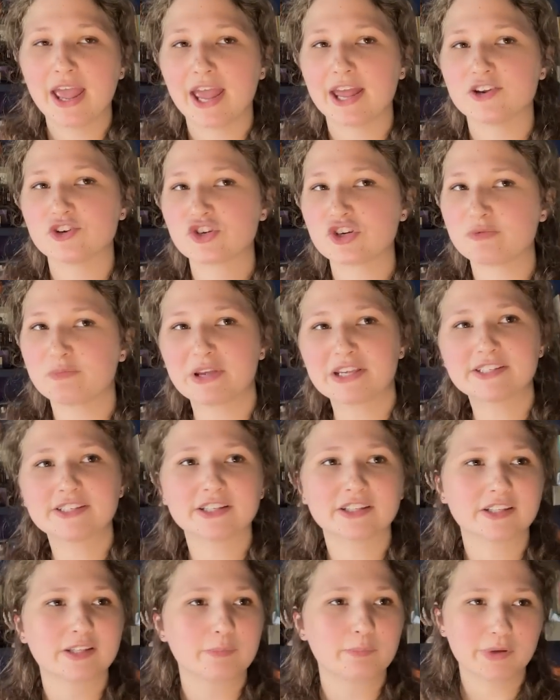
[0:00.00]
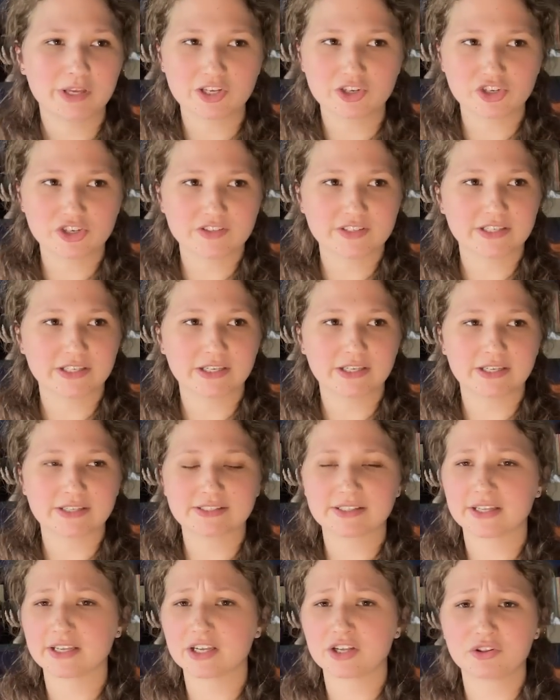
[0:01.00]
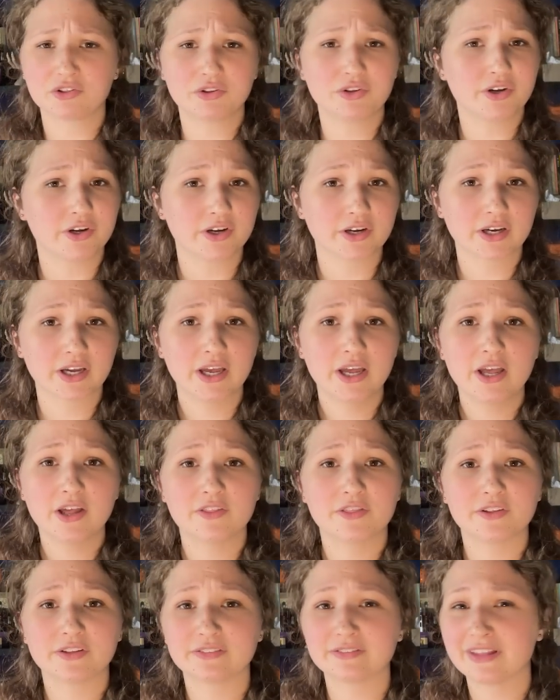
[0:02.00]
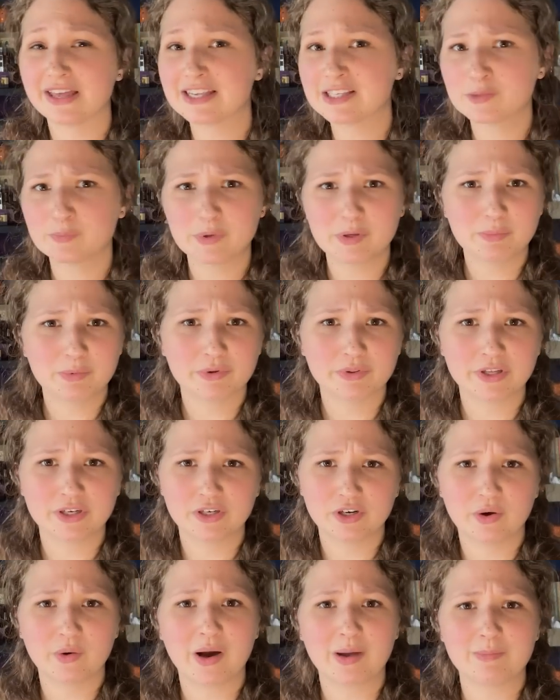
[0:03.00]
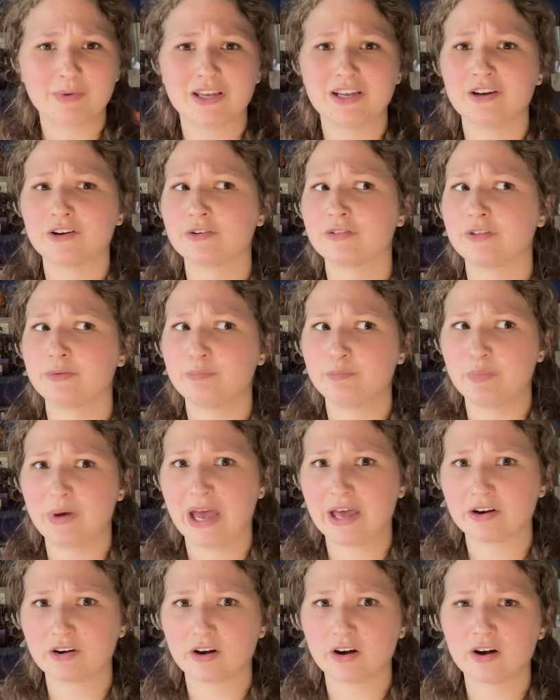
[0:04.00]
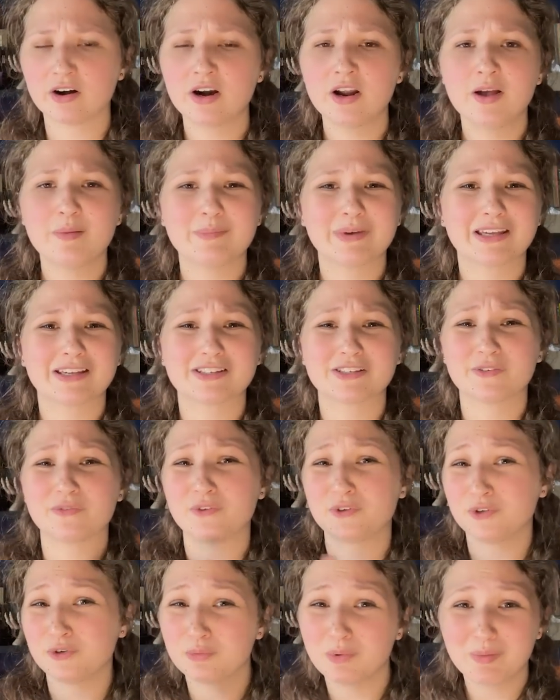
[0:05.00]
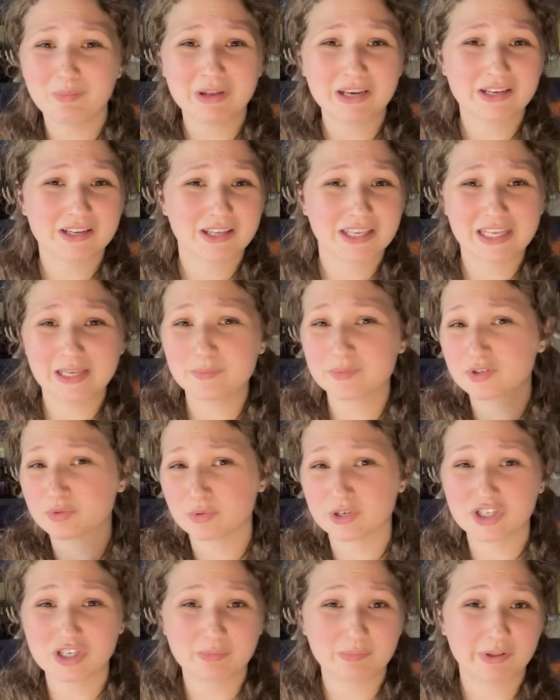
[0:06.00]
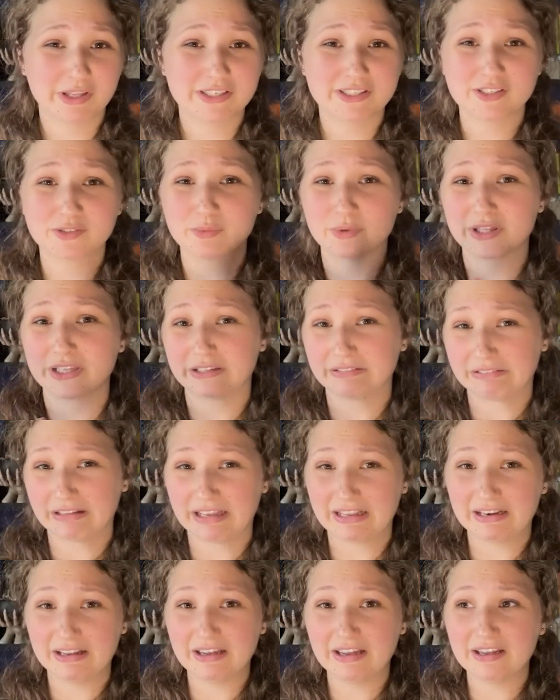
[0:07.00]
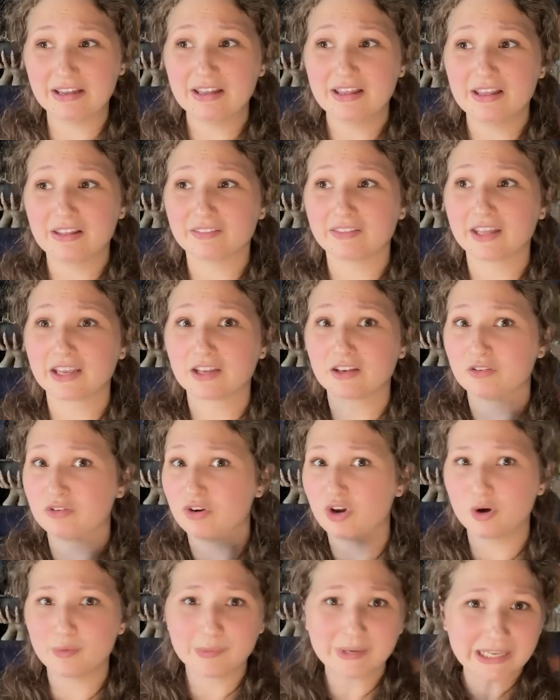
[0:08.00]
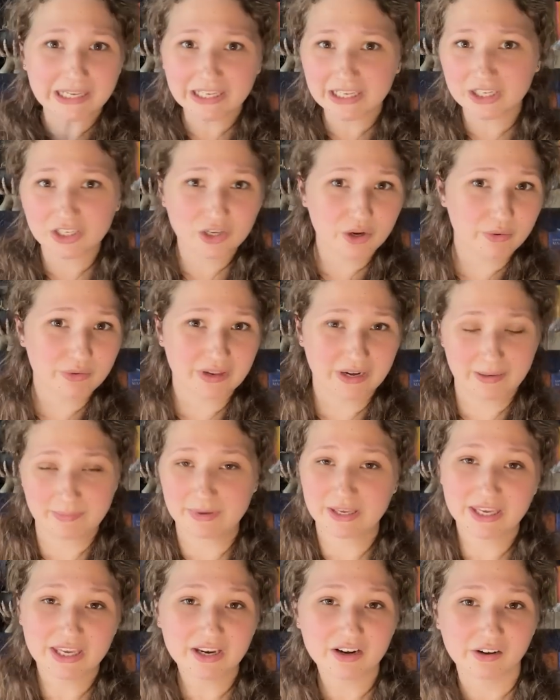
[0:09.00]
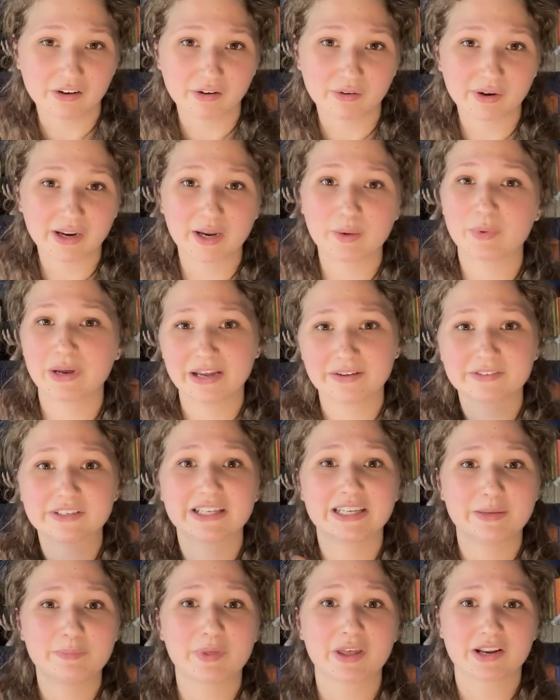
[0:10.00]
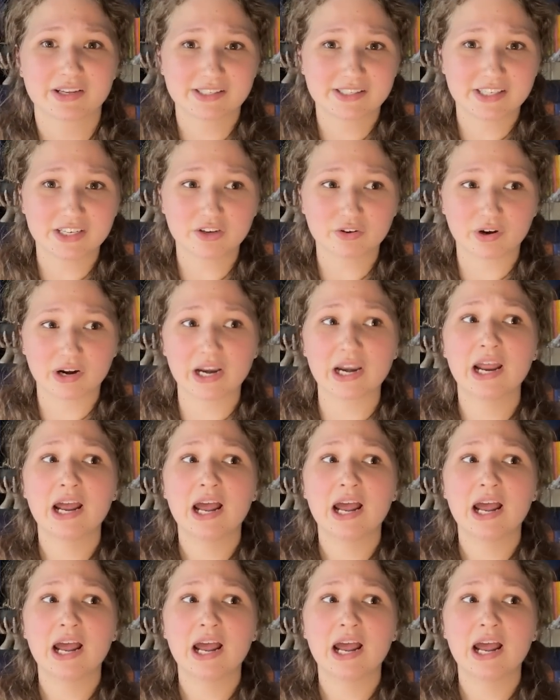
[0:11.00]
and she basically pitches it as like, look, the less people that know I'm here, the better. Because if you want me to keep switching places with Elena, like nobody can know that I'm here. Okay. We have to keep that a secret.